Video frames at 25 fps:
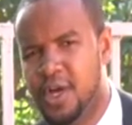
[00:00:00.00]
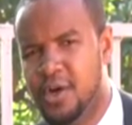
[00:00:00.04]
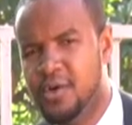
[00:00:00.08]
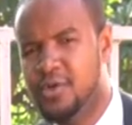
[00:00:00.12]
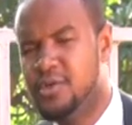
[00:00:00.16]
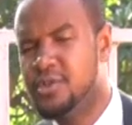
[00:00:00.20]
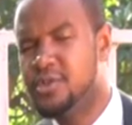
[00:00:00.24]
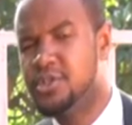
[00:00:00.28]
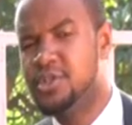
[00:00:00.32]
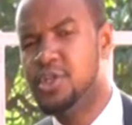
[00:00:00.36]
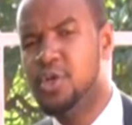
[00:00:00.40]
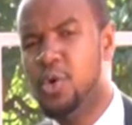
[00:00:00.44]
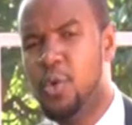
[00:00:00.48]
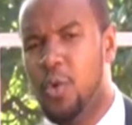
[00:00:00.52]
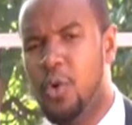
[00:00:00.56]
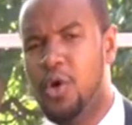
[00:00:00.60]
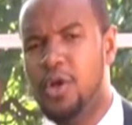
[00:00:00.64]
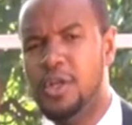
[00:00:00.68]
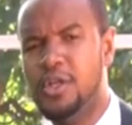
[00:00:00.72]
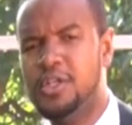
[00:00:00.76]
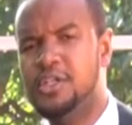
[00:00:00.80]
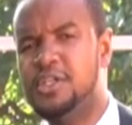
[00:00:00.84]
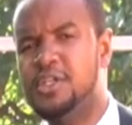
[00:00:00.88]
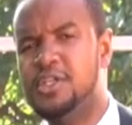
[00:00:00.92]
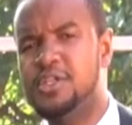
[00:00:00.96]
We'll see
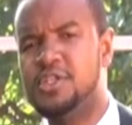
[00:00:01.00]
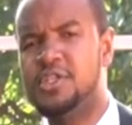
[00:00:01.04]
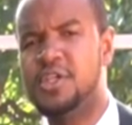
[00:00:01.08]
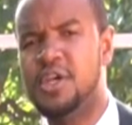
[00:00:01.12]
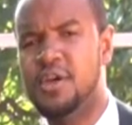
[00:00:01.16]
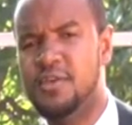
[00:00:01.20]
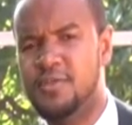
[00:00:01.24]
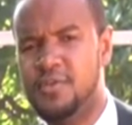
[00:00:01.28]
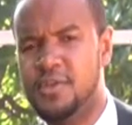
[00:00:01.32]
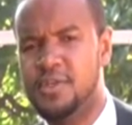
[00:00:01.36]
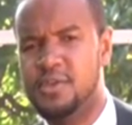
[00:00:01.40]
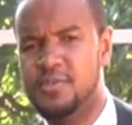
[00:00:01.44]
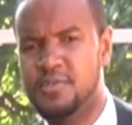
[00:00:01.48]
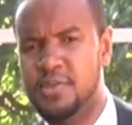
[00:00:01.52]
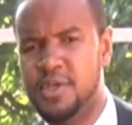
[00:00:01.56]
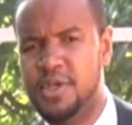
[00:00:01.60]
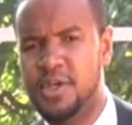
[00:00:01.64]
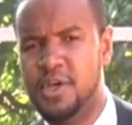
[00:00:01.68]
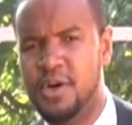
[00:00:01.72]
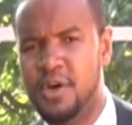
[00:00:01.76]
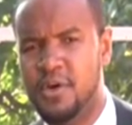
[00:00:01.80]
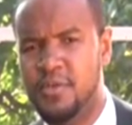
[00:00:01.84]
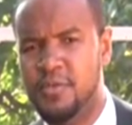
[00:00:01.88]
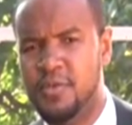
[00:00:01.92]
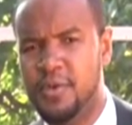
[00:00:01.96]
quality service
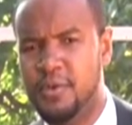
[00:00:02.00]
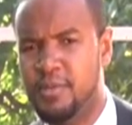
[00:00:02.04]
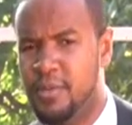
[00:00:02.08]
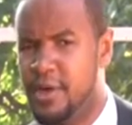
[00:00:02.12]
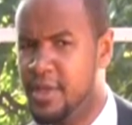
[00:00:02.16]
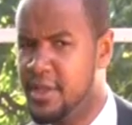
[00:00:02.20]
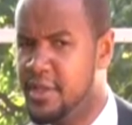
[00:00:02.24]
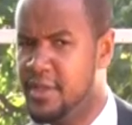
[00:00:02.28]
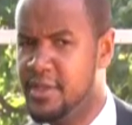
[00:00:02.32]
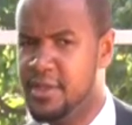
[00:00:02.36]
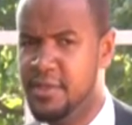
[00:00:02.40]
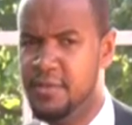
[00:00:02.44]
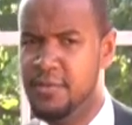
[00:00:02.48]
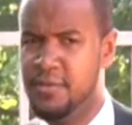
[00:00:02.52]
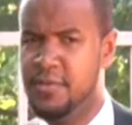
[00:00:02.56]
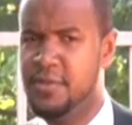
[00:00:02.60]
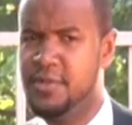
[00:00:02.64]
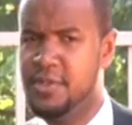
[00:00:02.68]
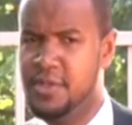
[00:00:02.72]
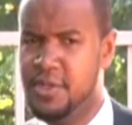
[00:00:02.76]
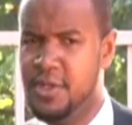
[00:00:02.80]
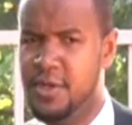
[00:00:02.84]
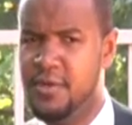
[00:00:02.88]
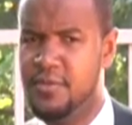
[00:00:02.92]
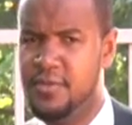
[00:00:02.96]
being offered by the
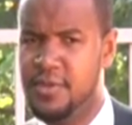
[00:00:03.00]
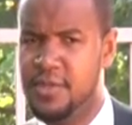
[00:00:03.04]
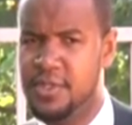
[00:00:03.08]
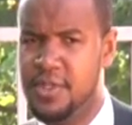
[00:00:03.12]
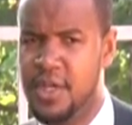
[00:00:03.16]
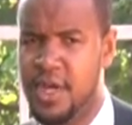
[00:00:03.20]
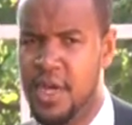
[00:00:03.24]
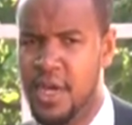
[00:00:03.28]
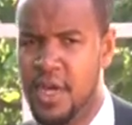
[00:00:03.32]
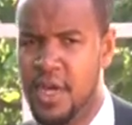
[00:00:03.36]
different service,